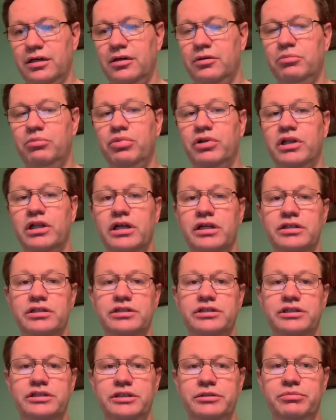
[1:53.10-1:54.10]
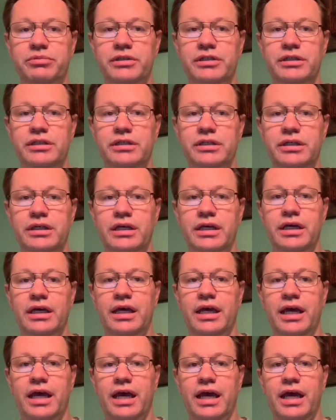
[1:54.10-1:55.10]
plus shipping,
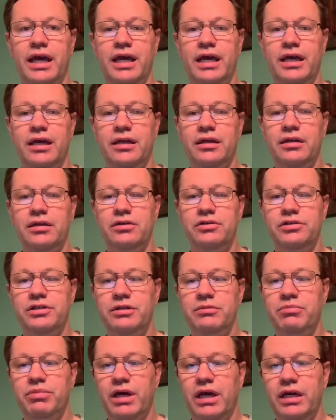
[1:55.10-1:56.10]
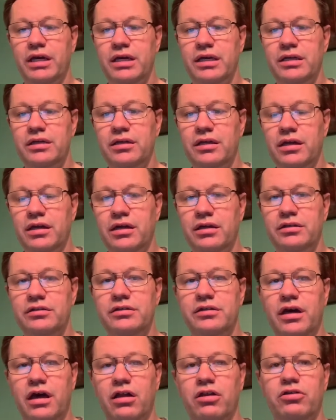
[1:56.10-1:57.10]
and she paid
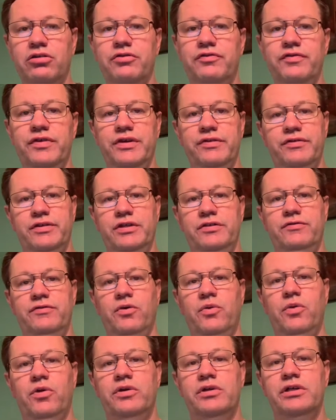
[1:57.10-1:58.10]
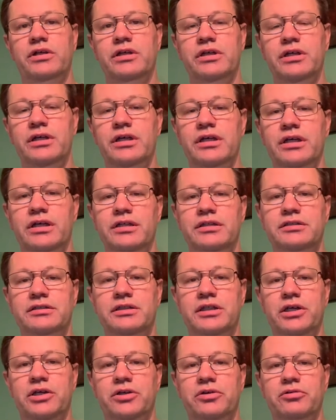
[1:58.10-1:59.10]
$1.50 for it.
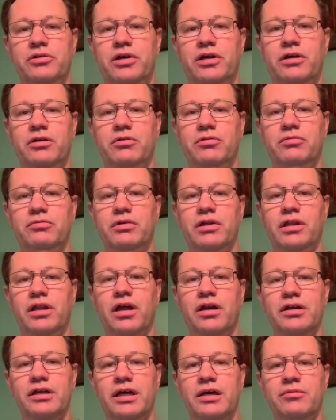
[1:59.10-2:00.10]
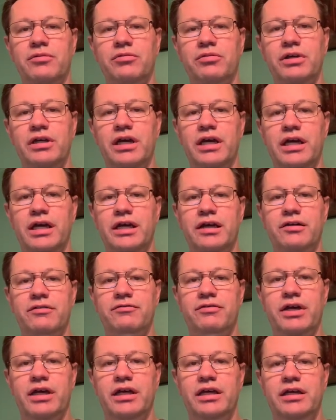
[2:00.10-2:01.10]
So a lot of times we have
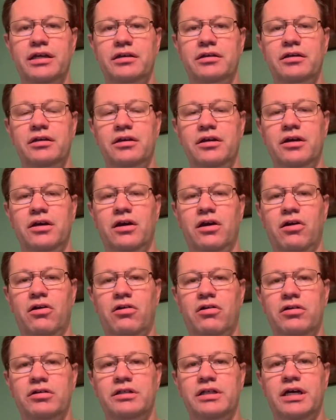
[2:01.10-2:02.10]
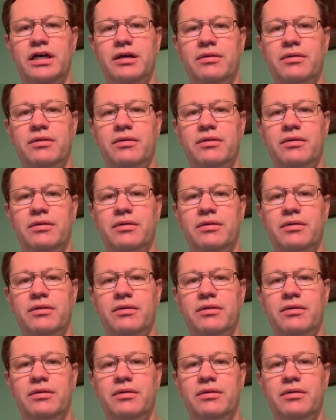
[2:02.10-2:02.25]
a hard time